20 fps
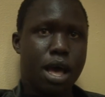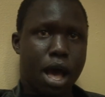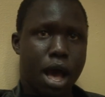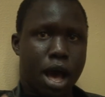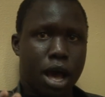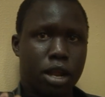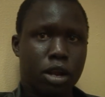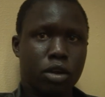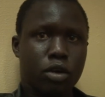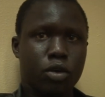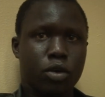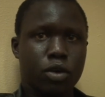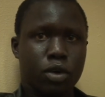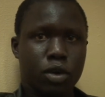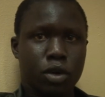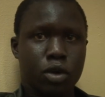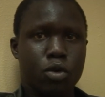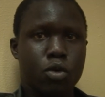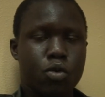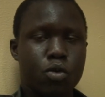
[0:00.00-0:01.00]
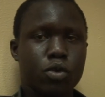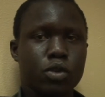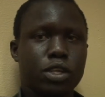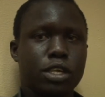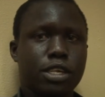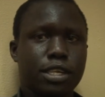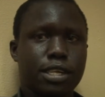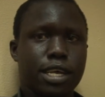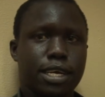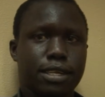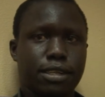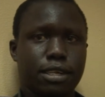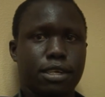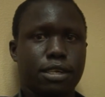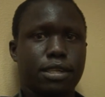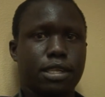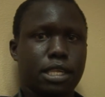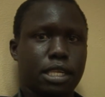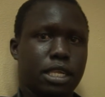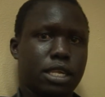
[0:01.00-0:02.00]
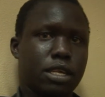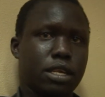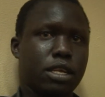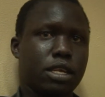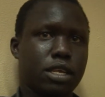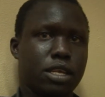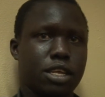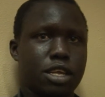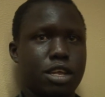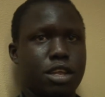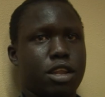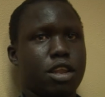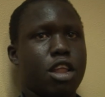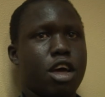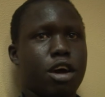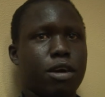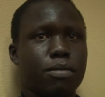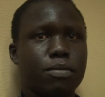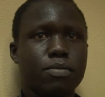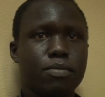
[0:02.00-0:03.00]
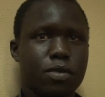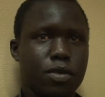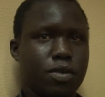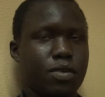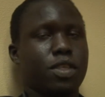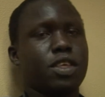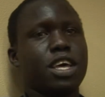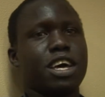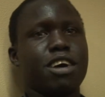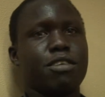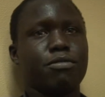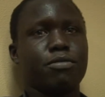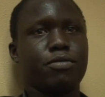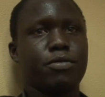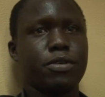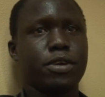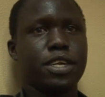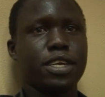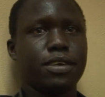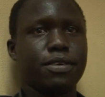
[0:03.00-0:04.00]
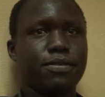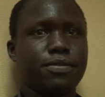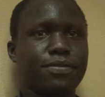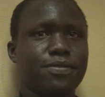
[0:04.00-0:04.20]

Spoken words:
and who Jesus is. Now I'm free.